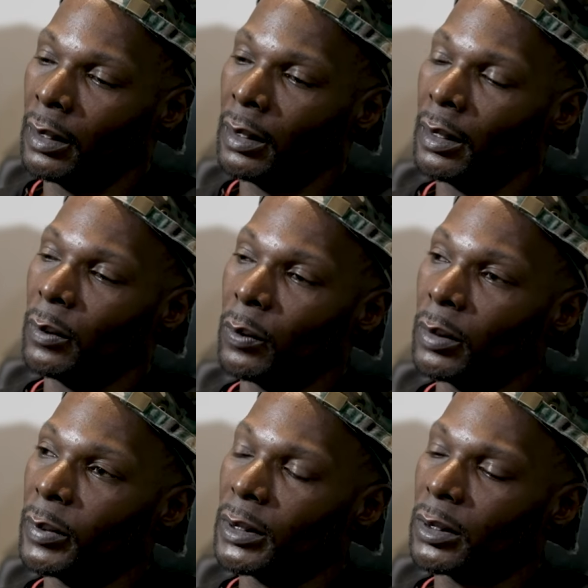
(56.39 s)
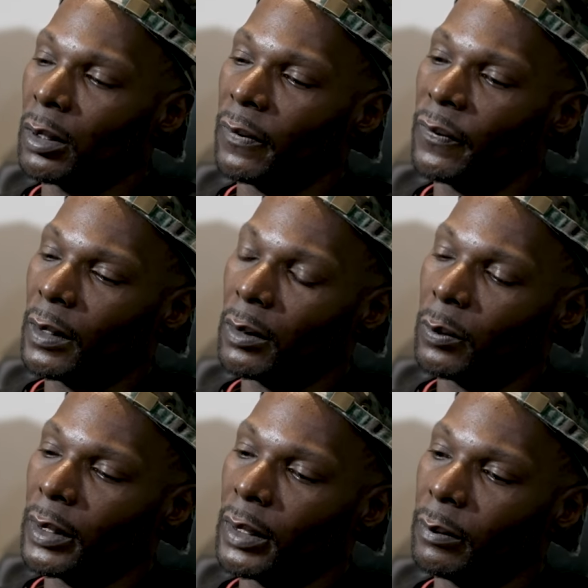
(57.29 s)
he wanted me to start f***ing
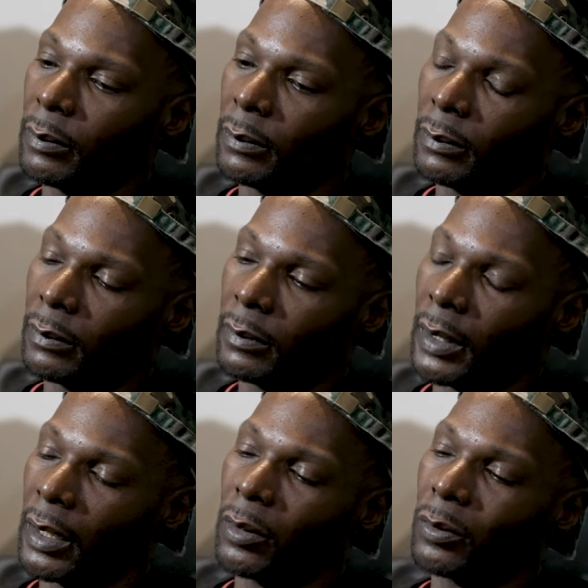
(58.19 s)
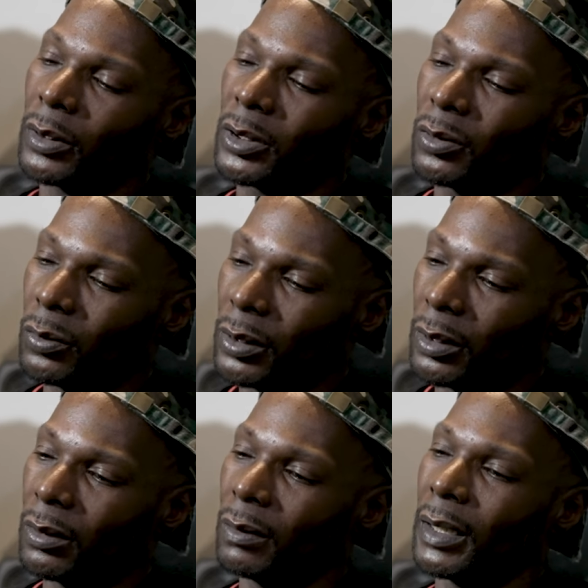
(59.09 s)
with him, like go to the
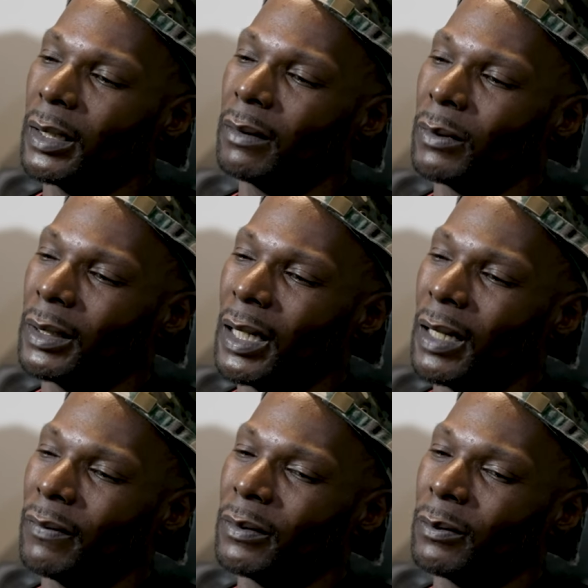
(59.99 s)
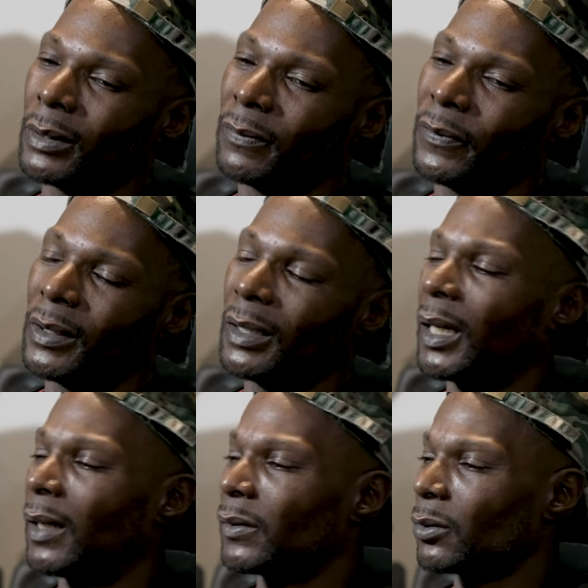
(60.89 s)
studio, like when 50
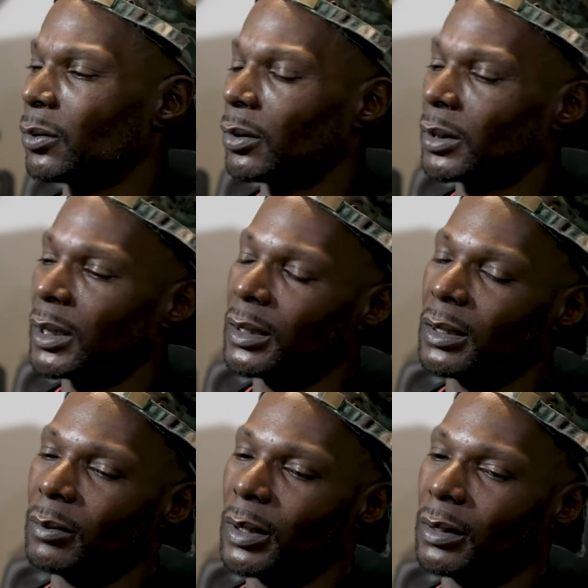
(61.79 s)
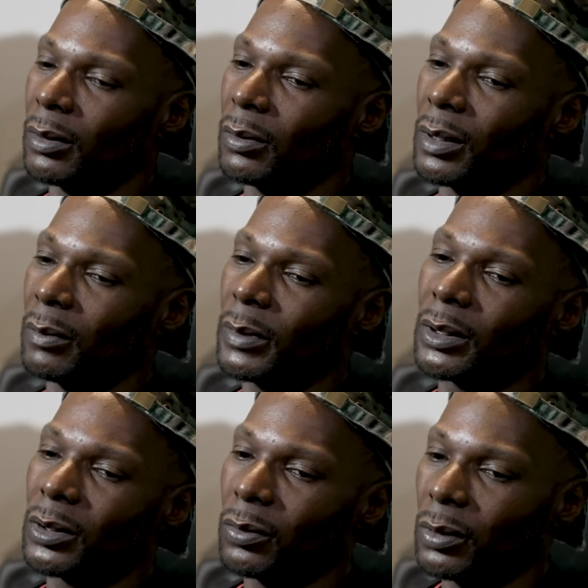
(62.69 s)
had a studio session, he was like, yo, come to the
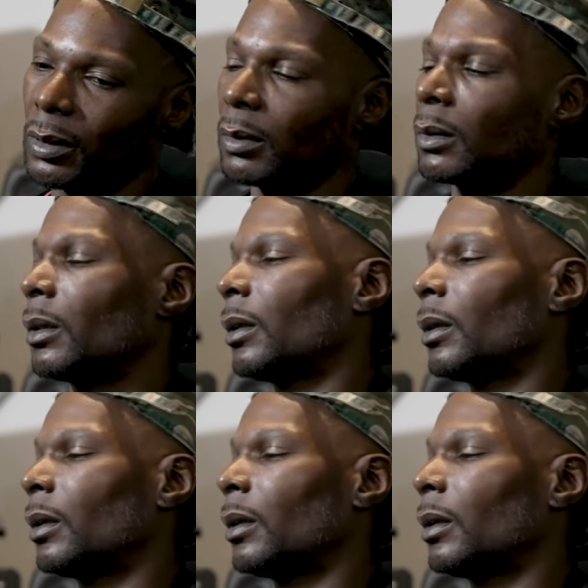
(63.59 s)
studio.